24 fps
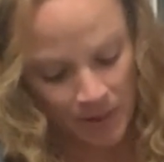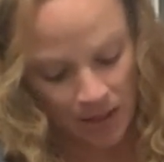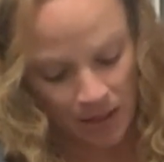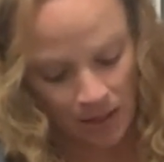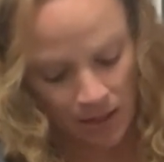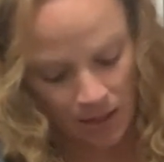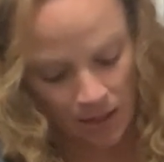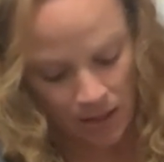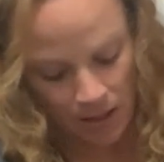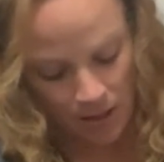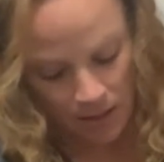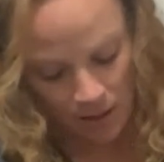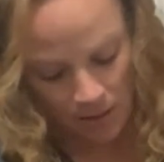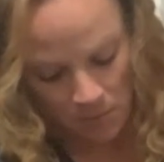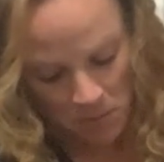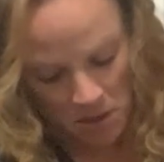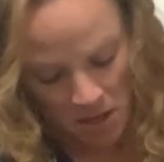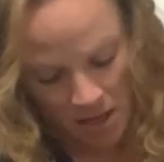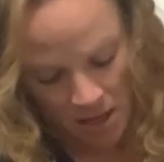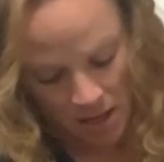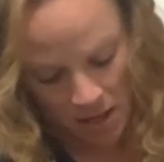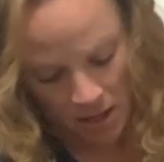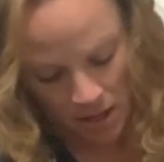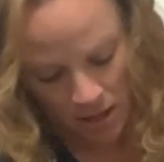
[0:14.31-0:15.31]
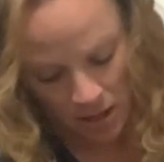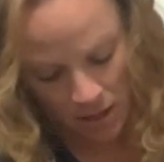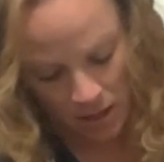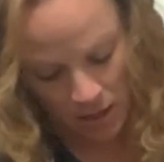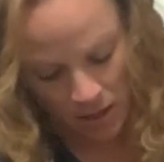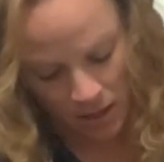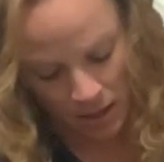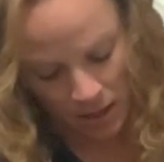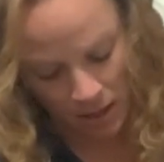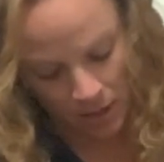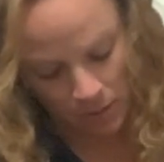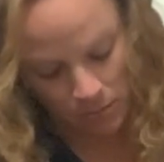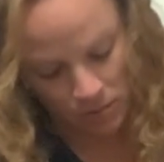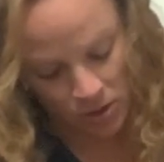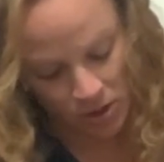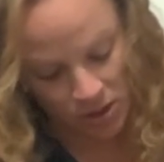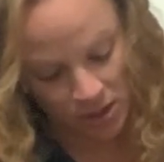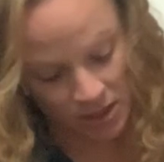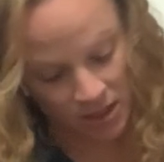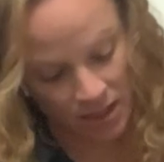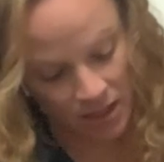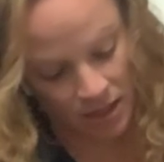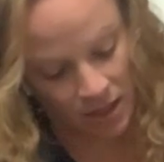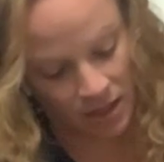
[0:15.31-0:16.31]
And I'm
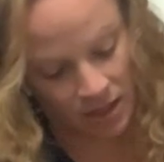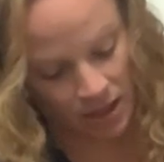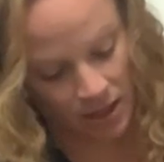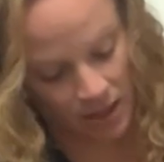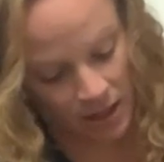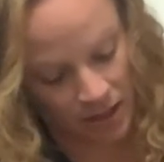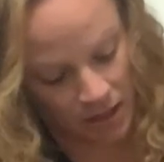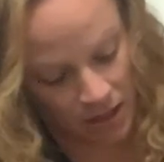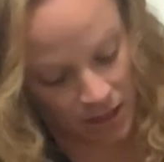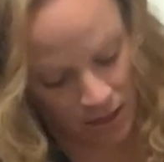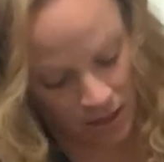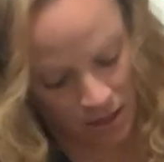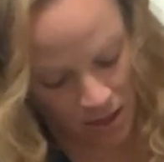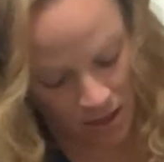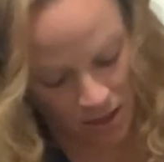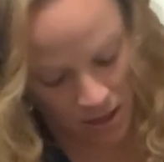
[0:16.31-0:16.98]
just gonna kind of